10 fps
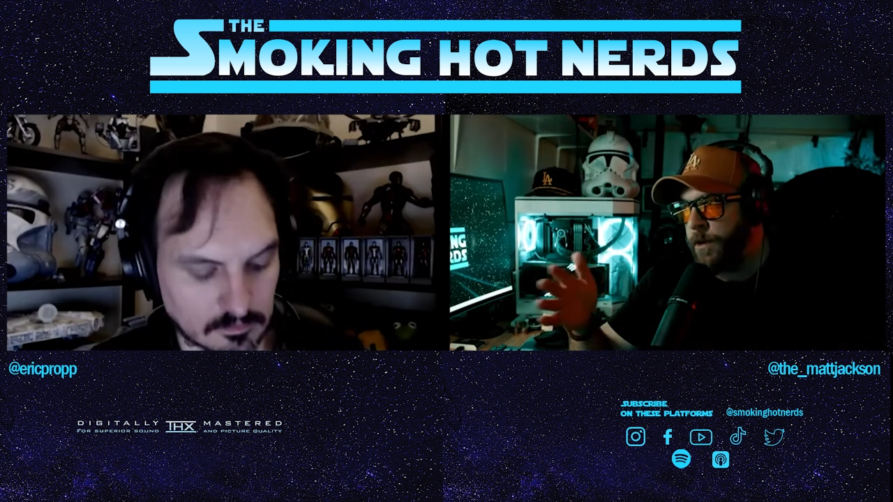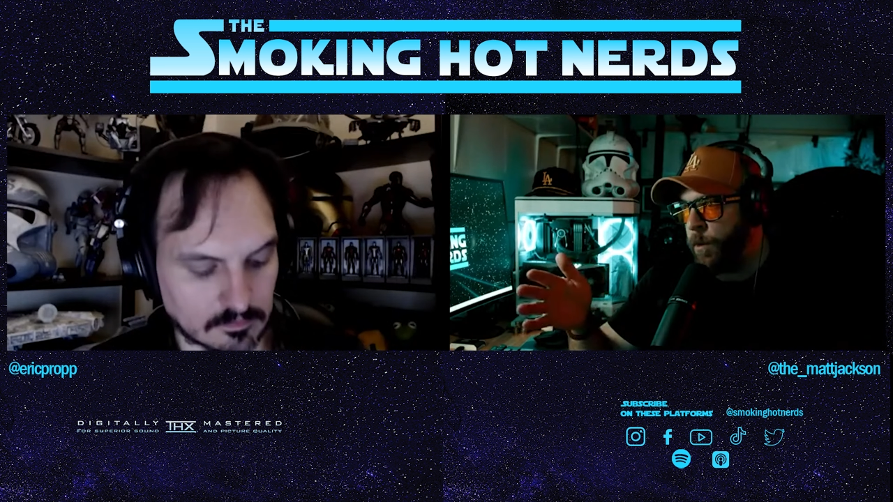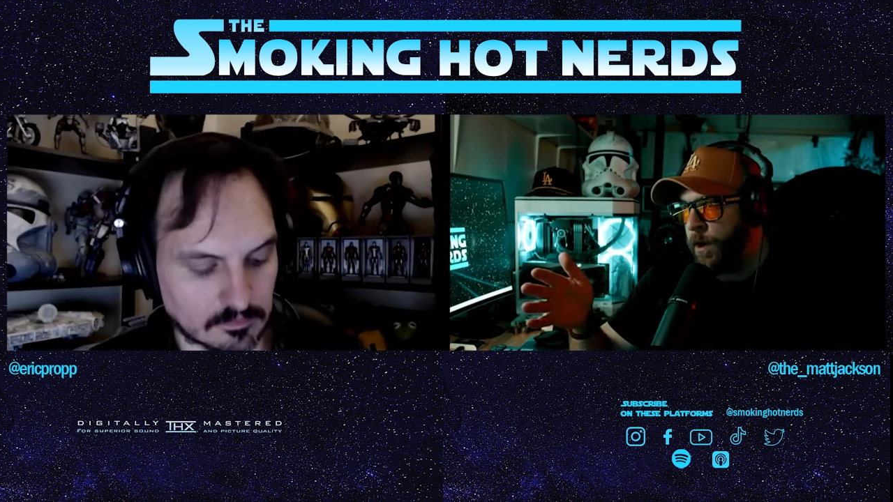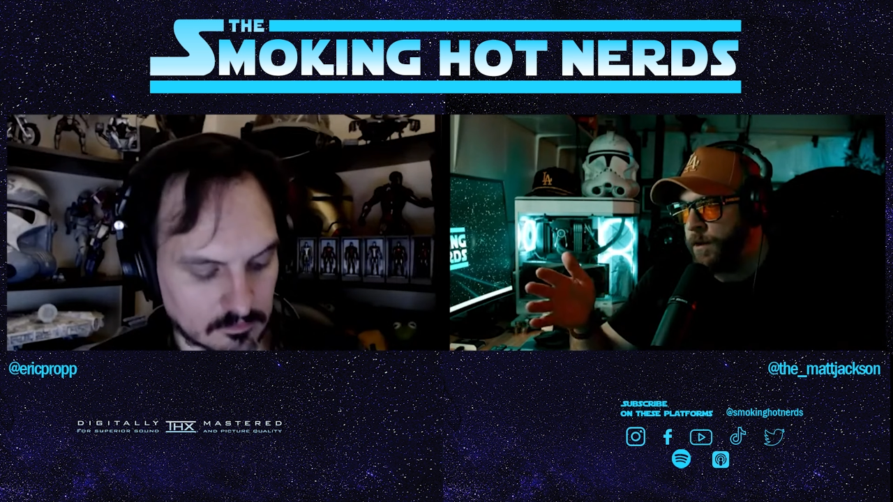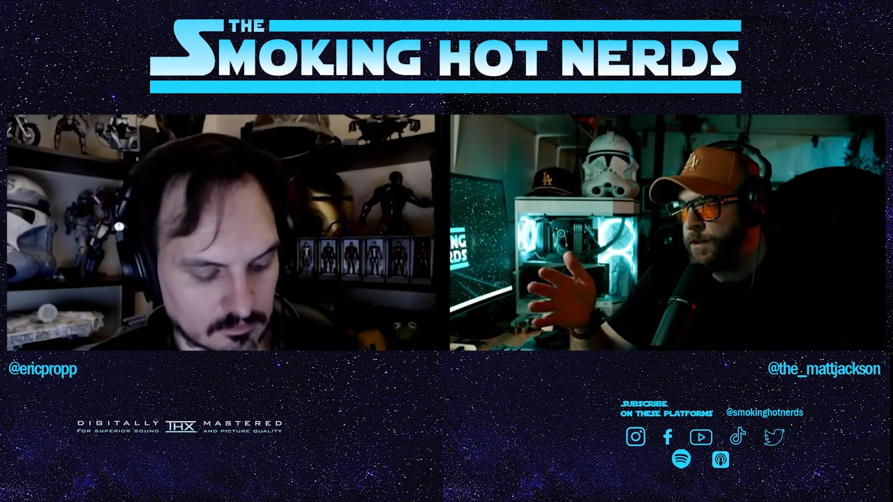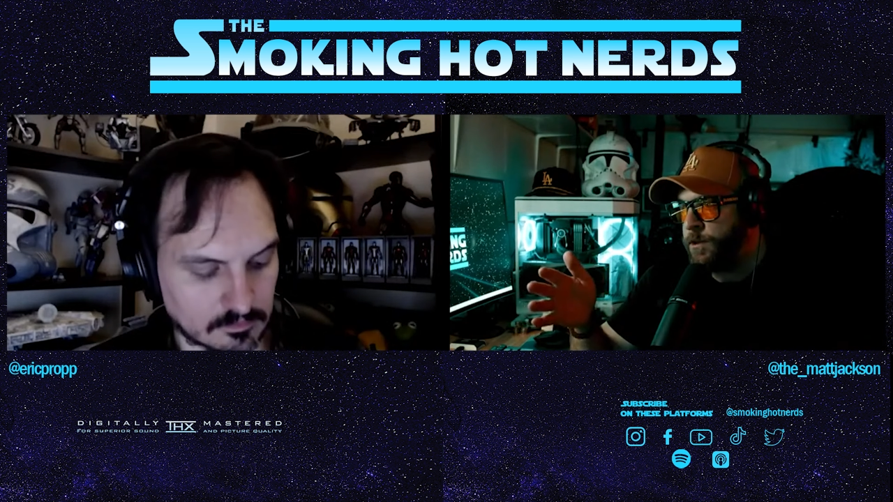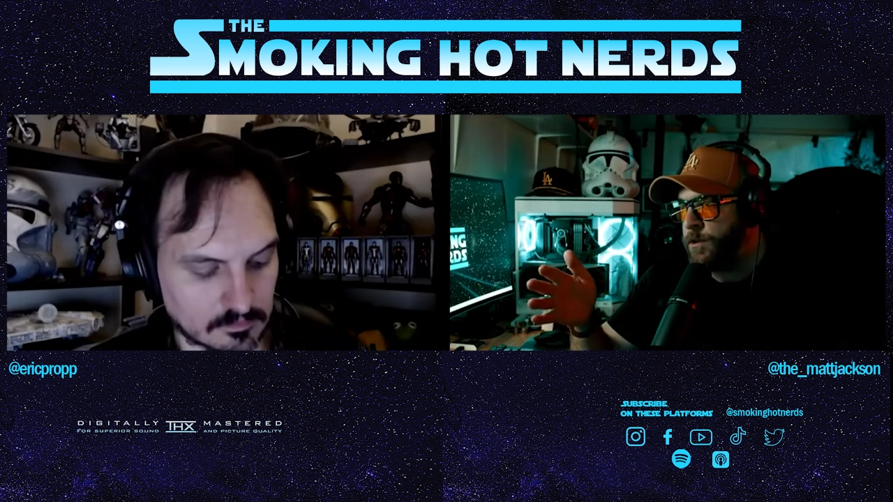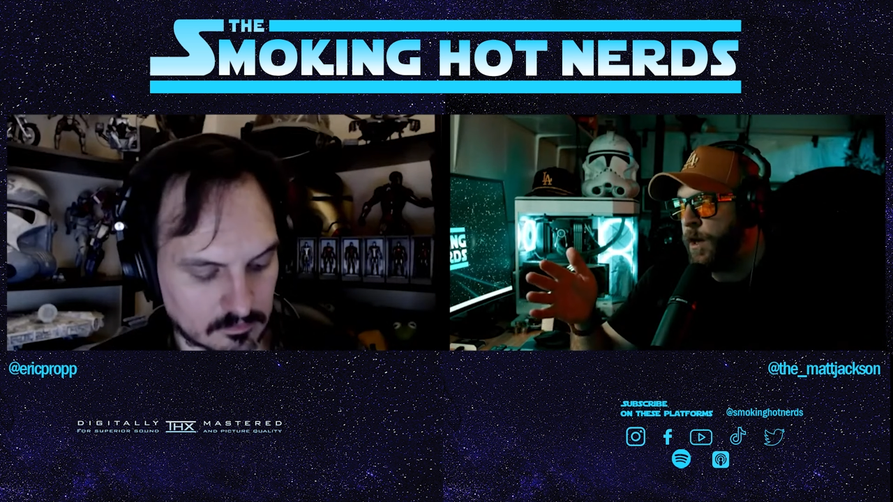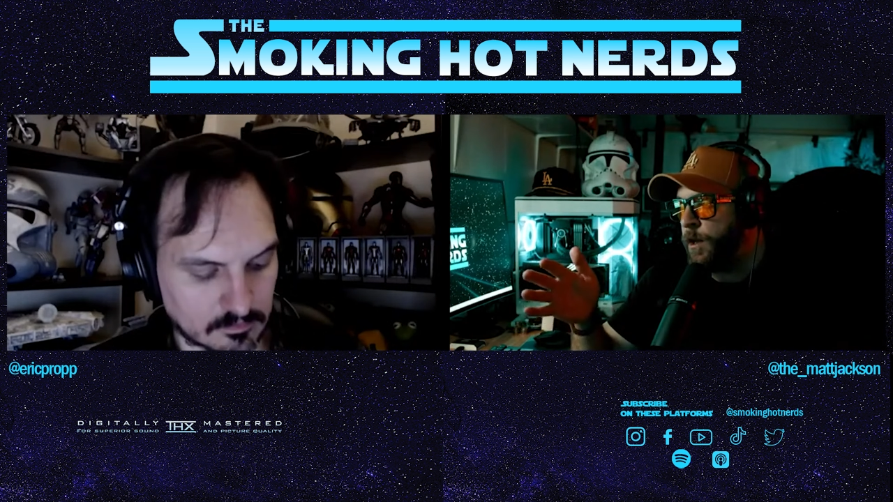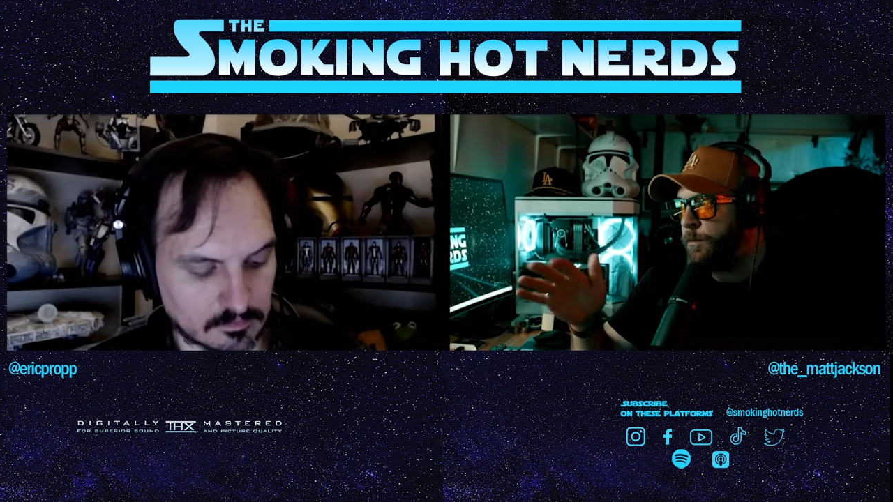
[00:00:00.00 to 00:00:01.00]
I sent you
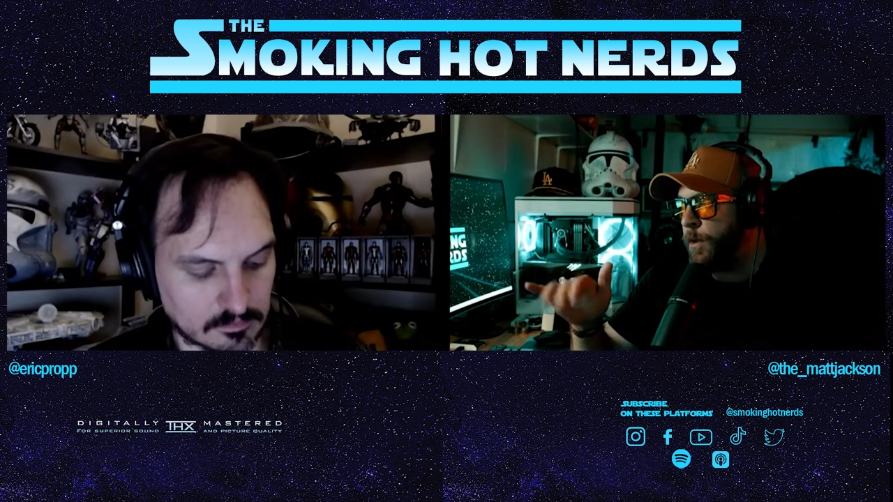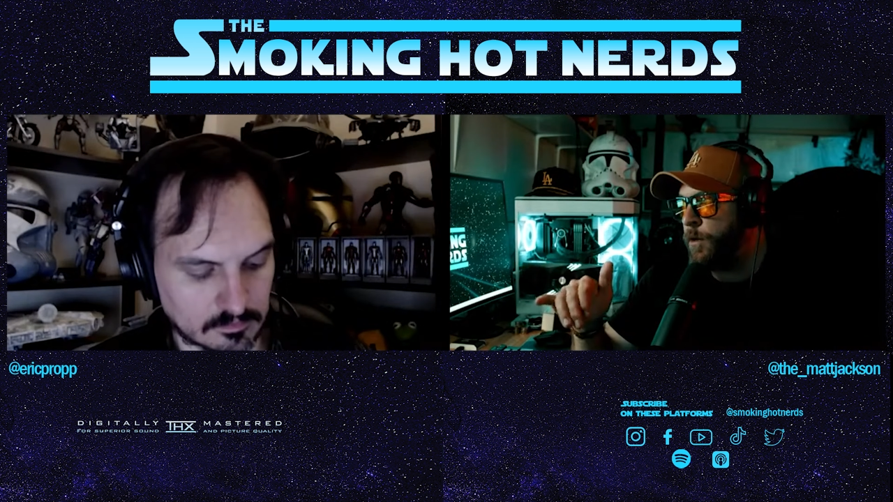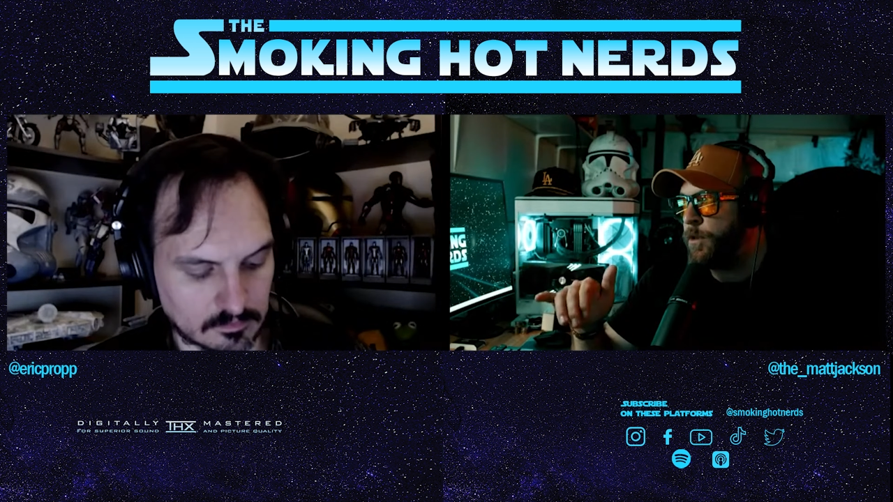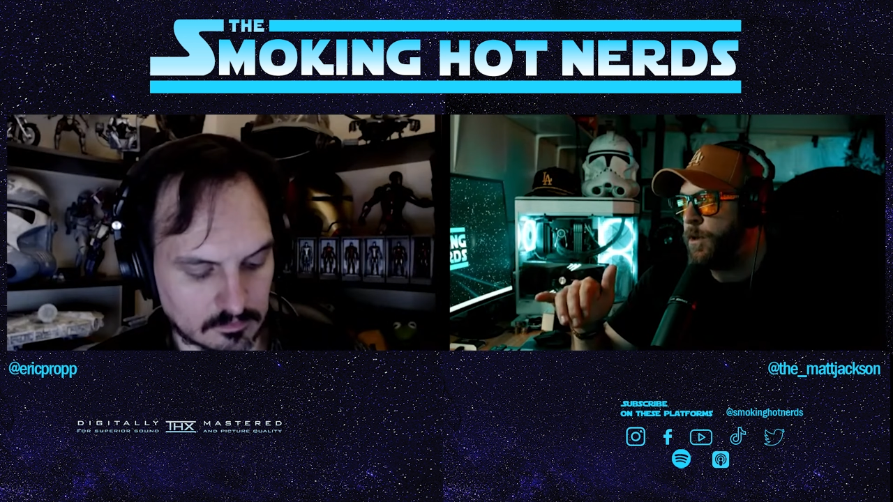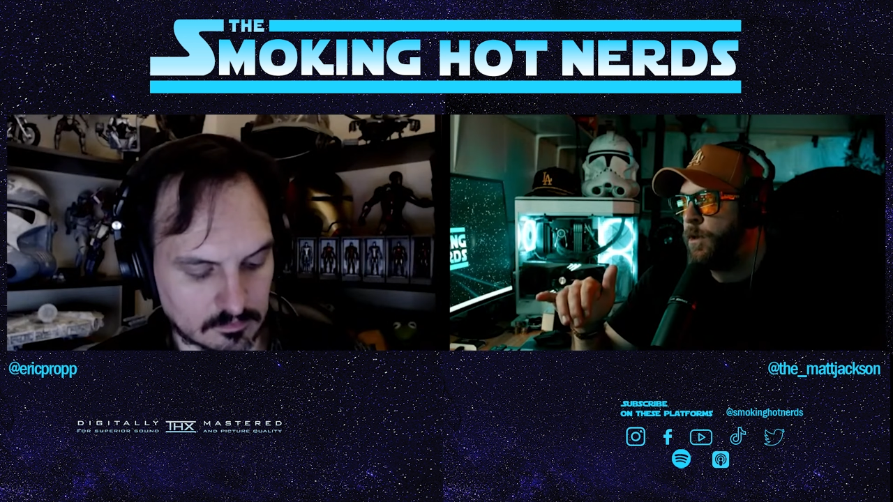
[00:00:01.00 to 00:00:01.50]
guys about the